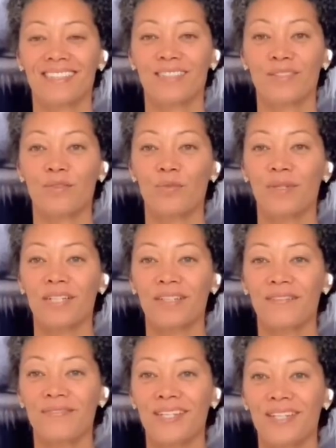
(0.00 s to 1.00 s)
Wiggle the
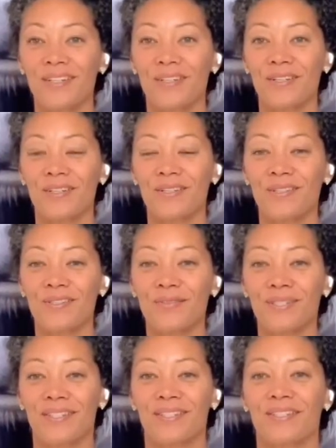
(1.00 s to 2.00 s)
fingers, wiggle the
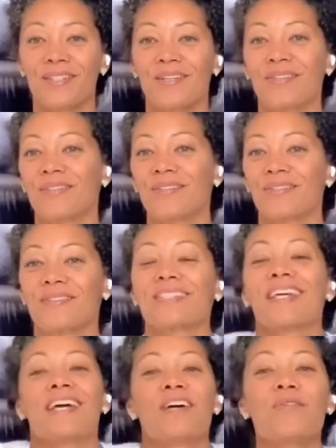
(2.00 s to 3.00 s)
toes.
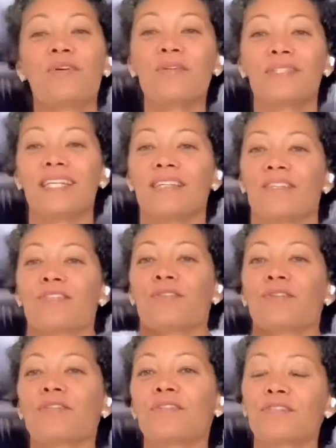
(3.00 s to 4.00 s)
Rotate the
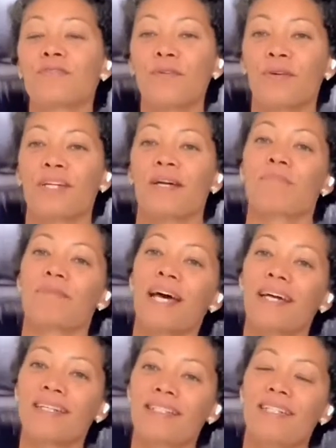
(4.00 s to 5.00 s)
shoulders forward, up, back, and
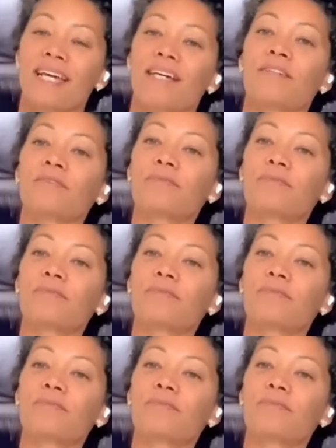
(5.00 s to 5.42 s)
down.